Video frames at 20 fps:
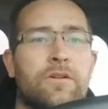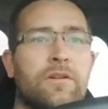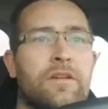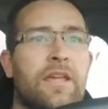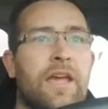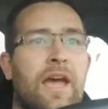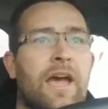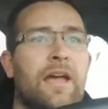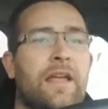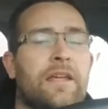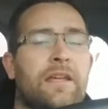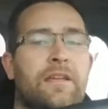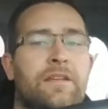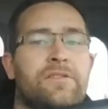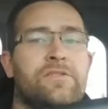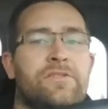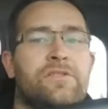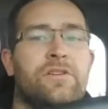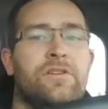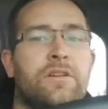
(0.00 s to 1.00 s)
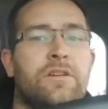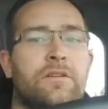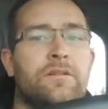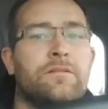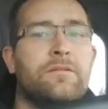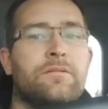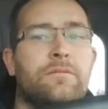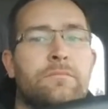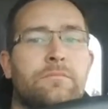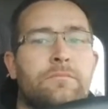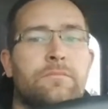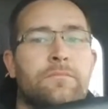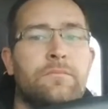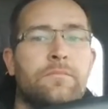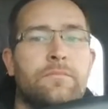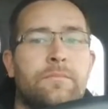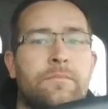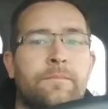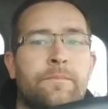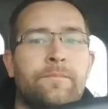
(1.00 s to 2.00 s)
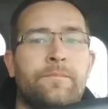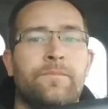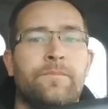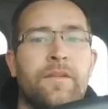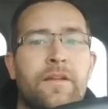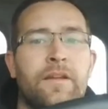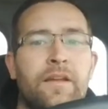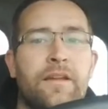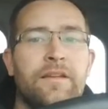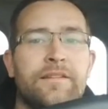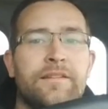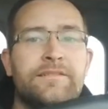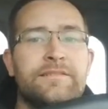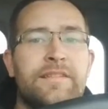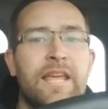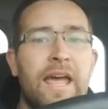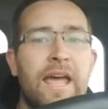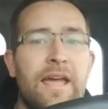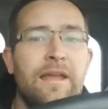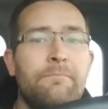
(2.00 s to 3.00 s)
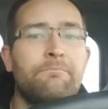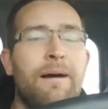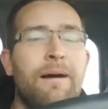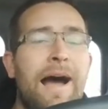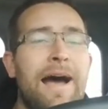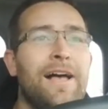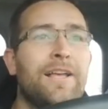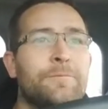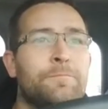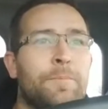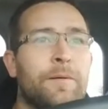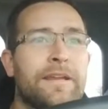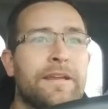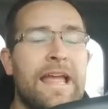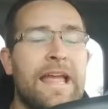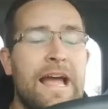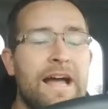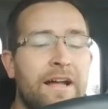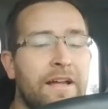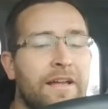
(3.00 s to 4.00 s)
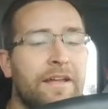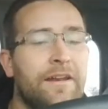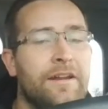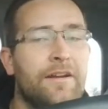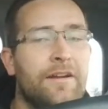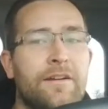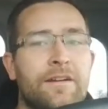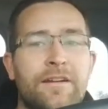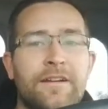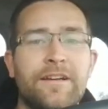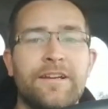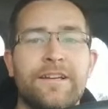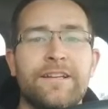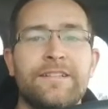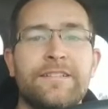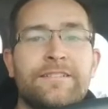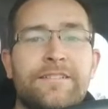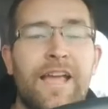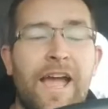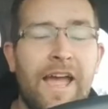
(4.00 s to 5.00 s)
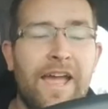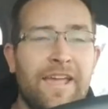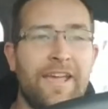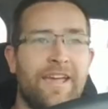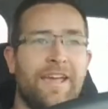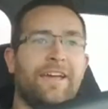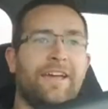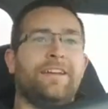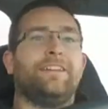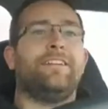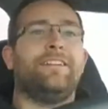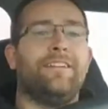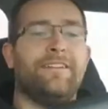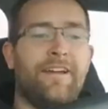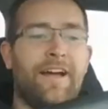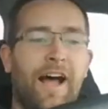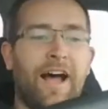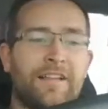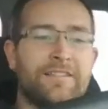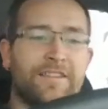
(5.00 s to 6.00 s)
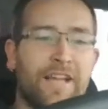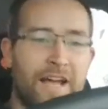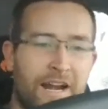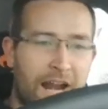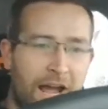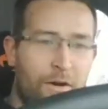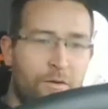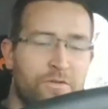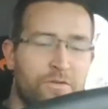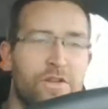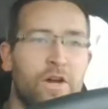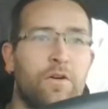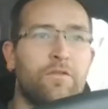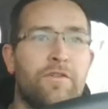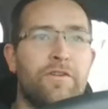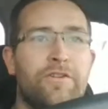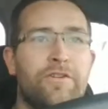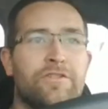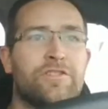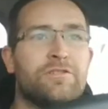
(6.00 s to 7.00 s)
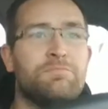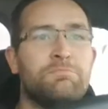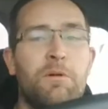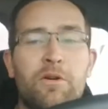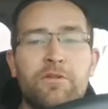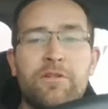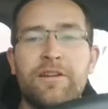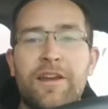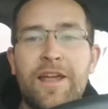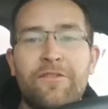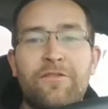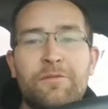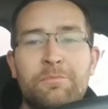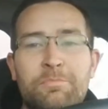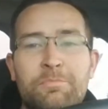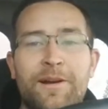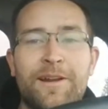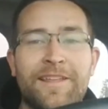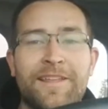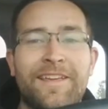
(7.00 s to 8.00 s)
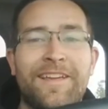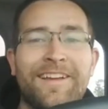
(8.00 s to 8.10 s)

cat engine. 10 miles per gallon? Dang it! I thought I was over here smoking everybody.